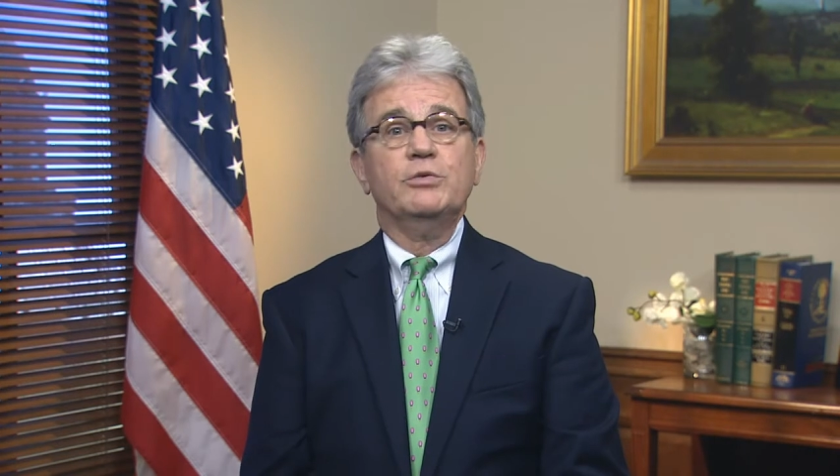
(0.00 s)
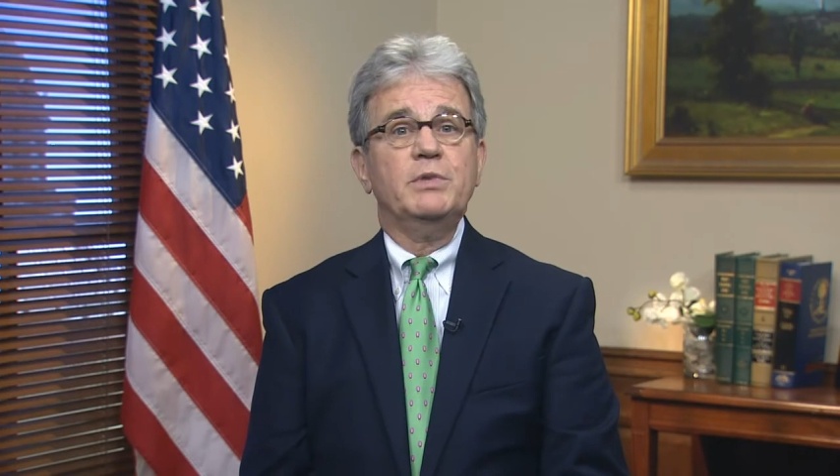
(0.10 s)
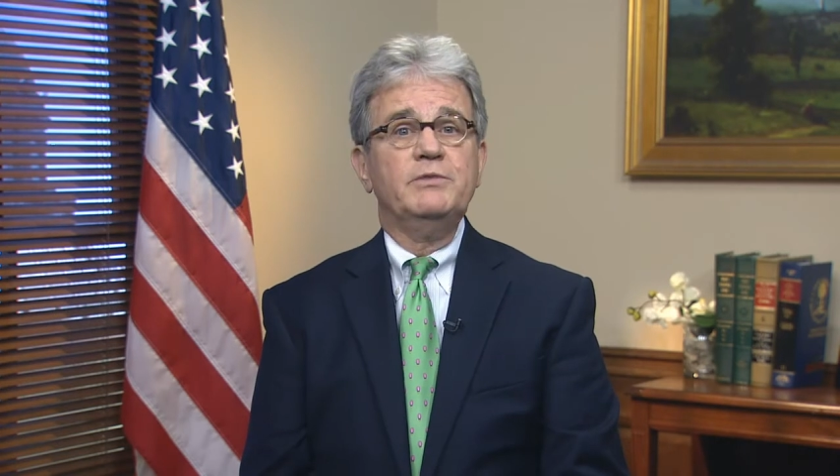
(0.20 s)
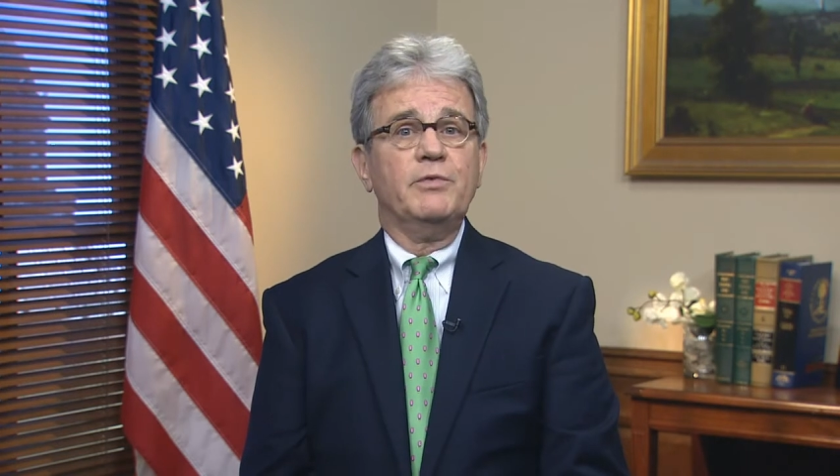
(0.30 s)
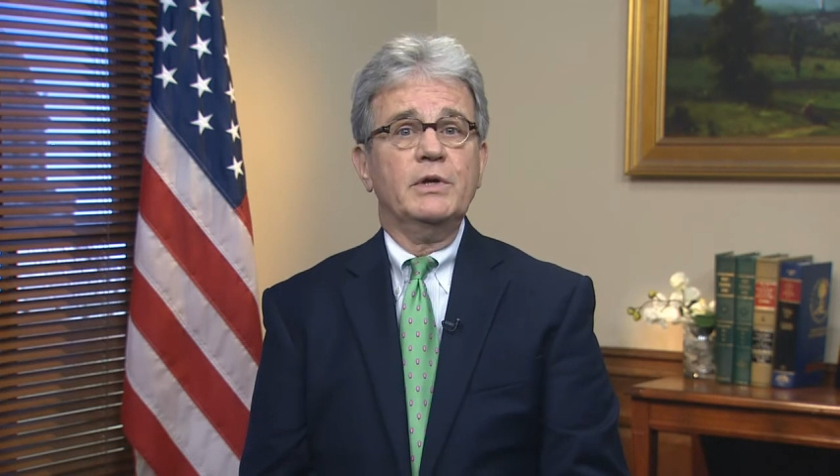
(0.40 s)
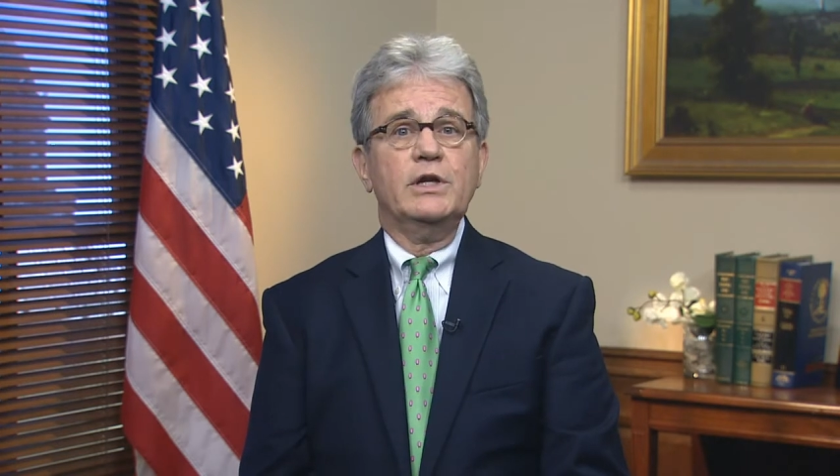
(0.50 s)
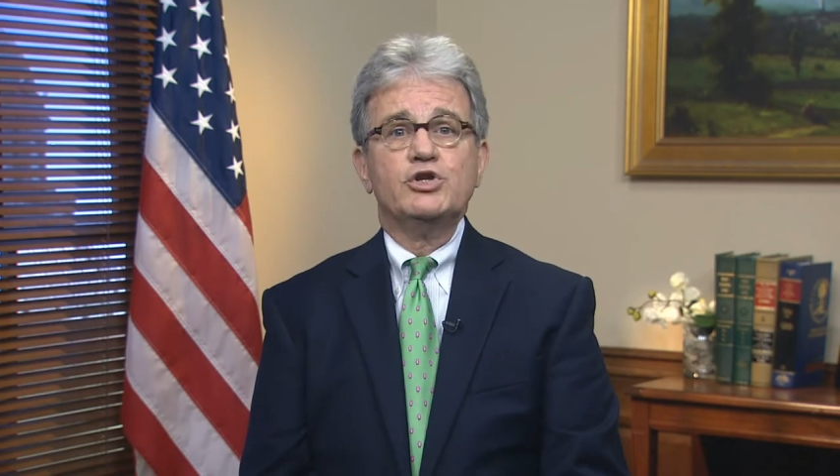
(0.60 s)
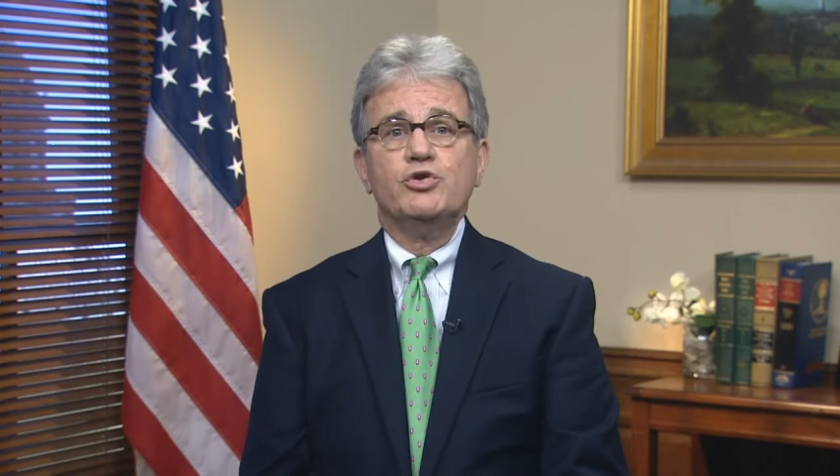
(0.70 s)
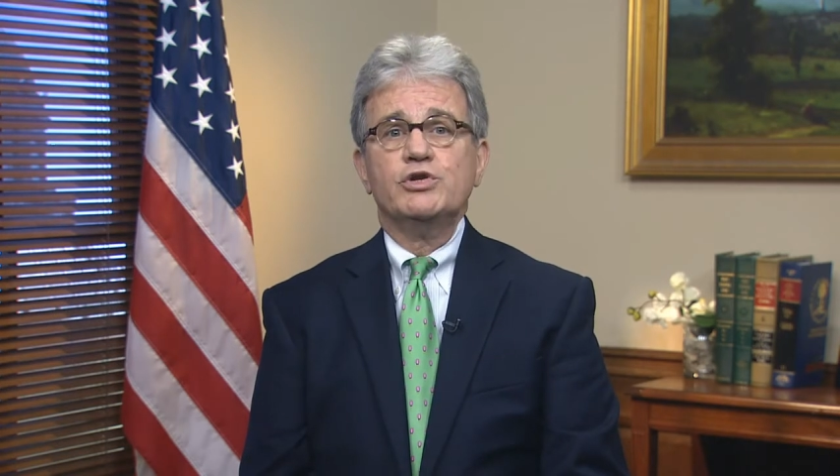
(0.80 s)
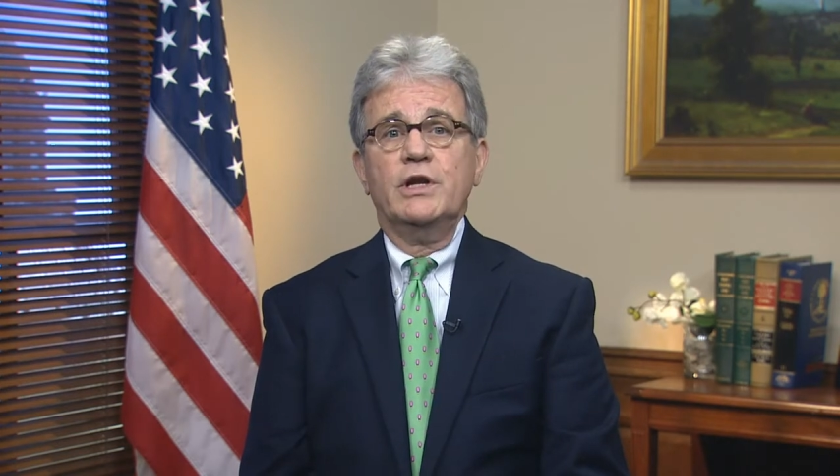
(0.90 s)
should be free to
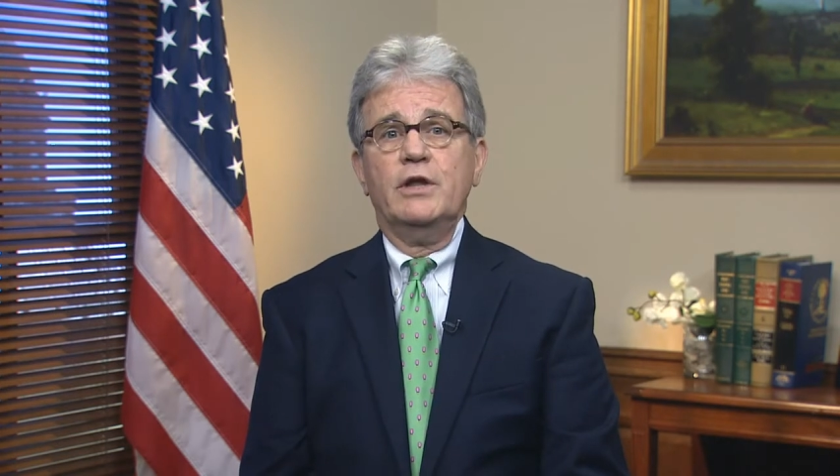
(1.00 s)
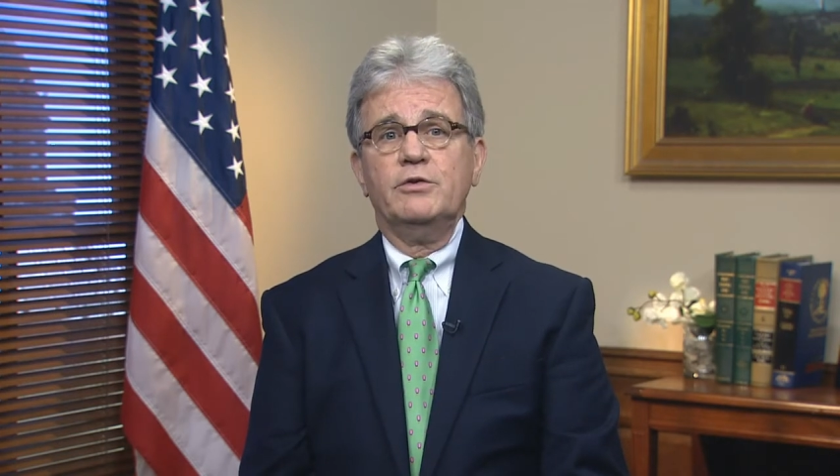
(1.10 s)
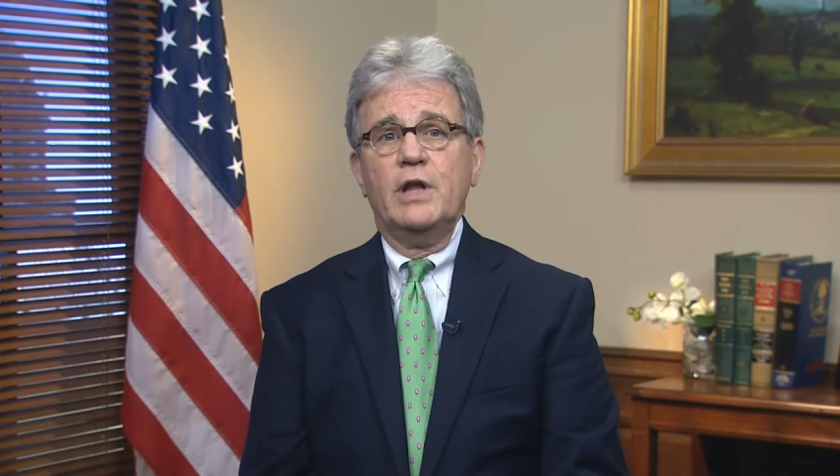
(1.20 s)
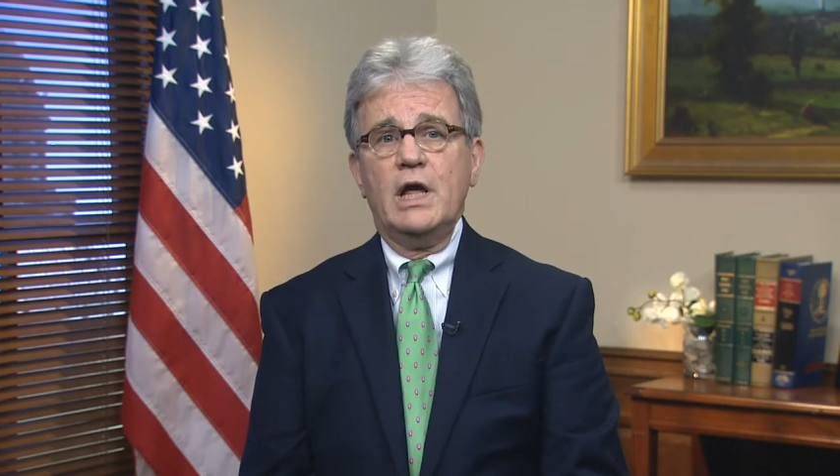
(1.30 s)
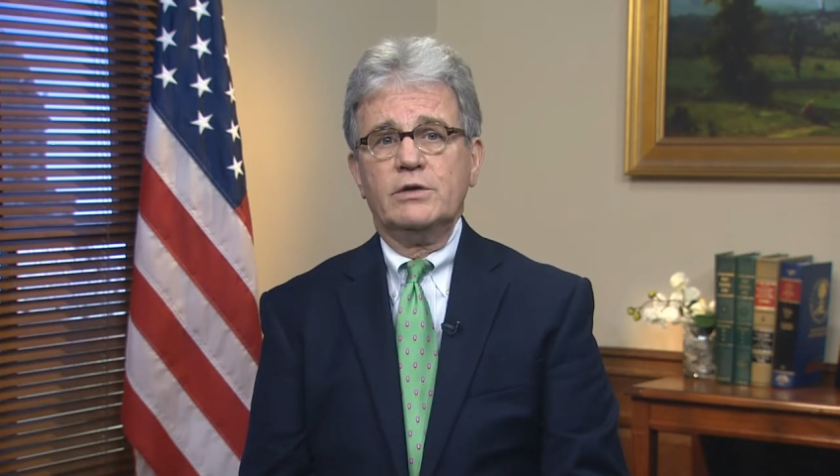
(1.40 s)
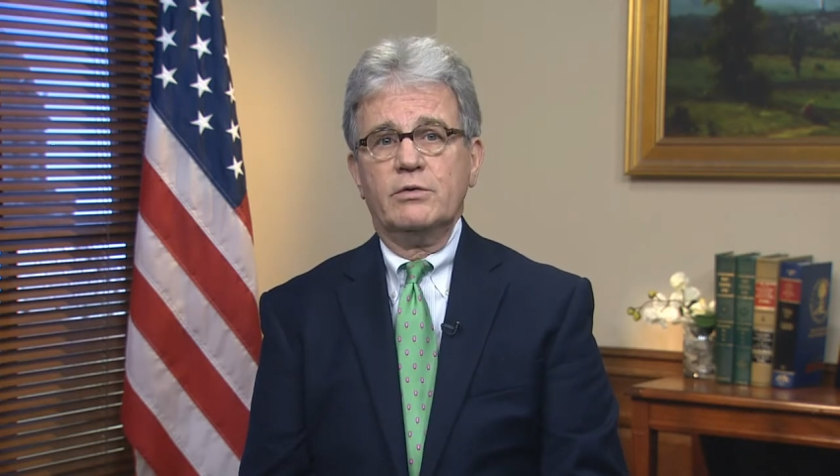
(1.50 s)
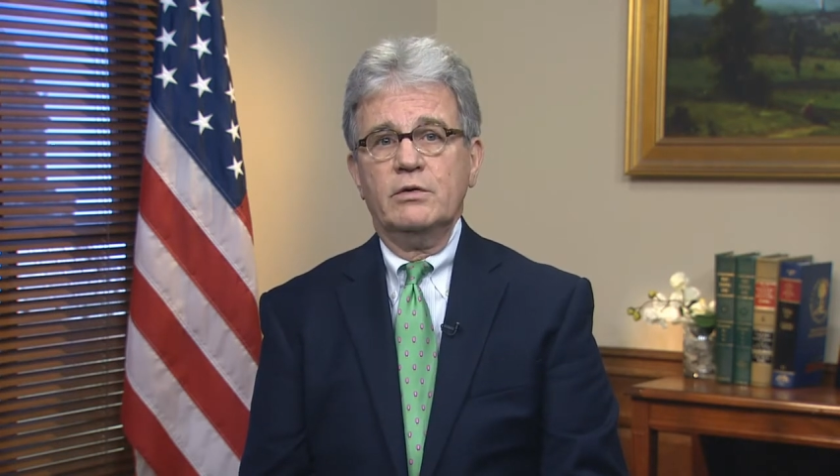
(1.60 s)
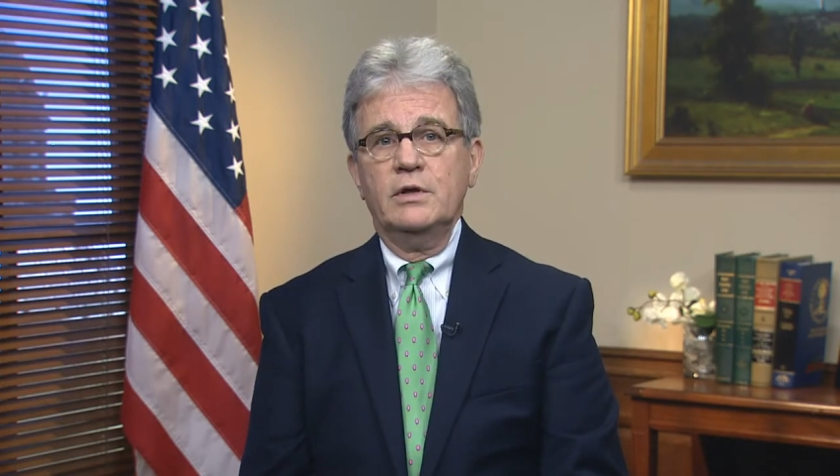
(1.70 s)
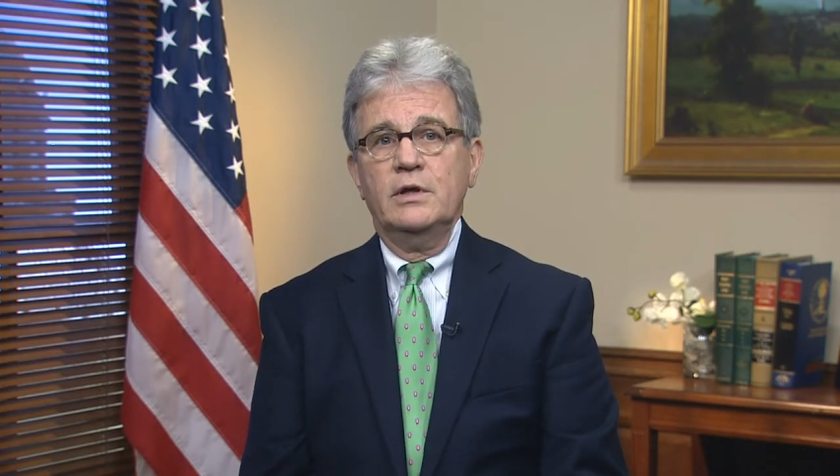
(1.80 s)
choose another doctor.